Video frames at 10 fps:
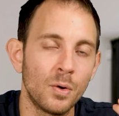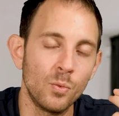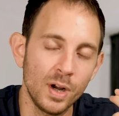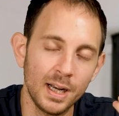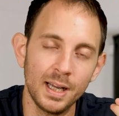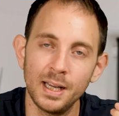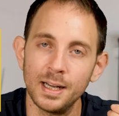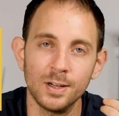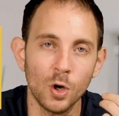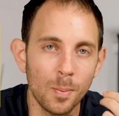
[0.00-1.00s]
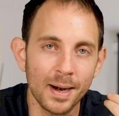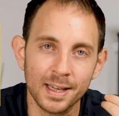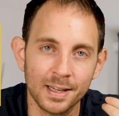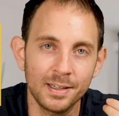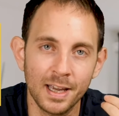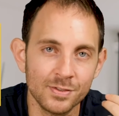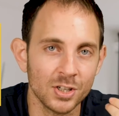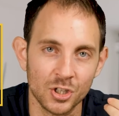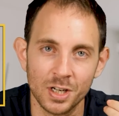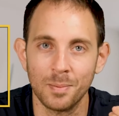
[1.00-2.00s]
really nobody gives
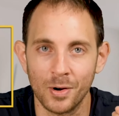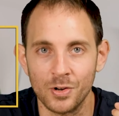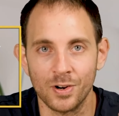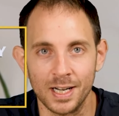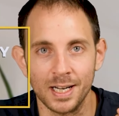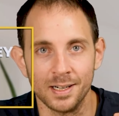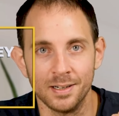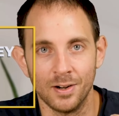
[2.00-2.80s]
a shit about your idea.